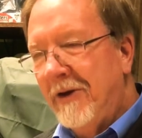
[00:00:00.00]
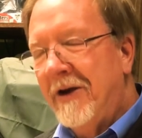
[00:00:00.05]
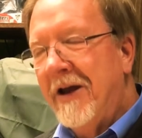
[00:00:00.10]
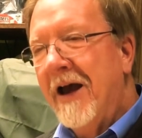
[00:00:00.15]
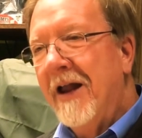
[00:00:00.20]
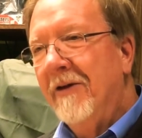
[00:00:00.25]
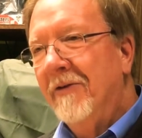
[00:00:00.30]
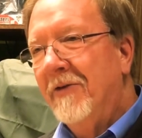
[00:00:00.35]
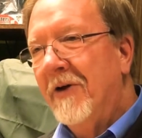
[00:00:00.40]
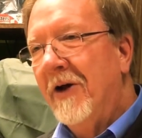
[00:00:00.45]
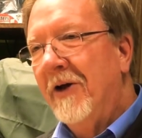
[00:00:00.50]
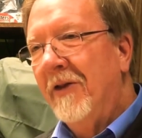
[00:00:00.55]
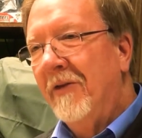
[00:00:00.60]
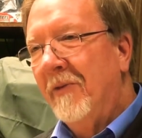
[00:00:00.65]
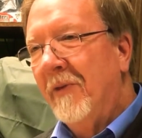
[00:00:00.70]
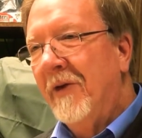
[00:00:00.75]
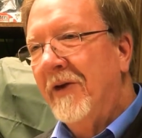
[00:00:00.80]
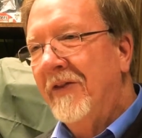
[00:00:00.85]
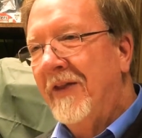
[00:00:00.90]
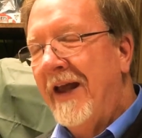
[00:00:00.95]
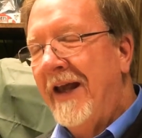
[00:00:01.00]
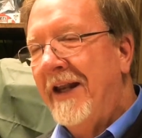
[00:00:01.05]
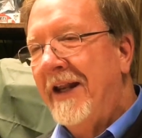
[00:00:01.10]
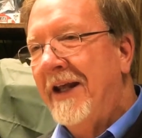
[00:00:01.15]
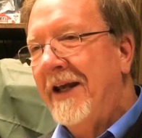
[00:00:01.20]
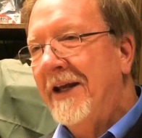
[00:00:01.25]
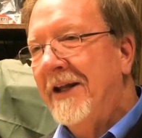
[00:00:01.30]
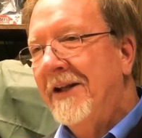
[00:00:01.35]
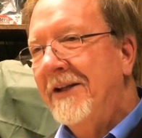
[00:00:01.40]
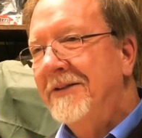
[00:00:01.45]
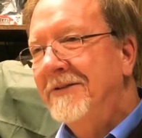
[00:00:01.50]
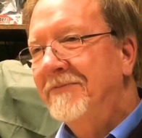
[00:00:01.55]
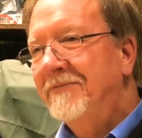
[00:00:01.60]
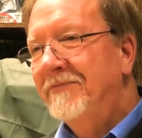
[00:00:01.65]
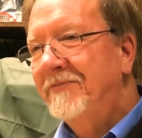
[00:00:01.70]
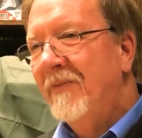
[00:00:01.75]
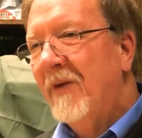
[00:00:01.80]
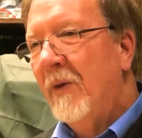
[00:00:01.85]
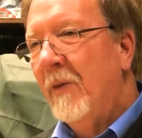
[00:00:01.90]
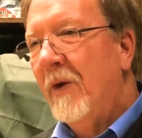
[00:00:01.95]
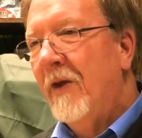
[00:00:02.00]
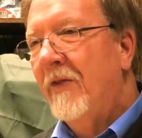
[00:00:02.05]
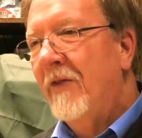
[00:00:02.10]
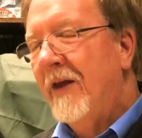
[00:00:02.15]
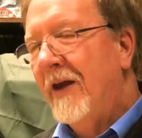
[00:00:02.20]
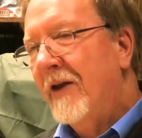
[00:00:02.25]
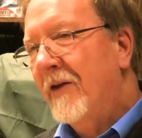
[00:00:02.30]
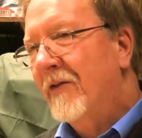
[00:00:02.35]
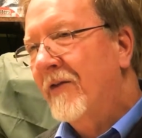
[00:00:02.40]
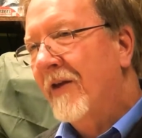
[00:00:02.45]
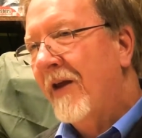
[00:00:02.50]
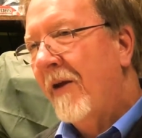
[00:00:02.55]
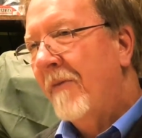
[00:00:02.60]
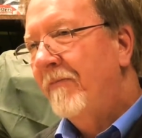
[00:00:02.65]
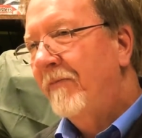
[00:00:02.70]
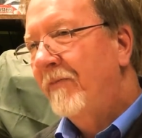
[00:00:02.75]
you kind of followed what they did with this.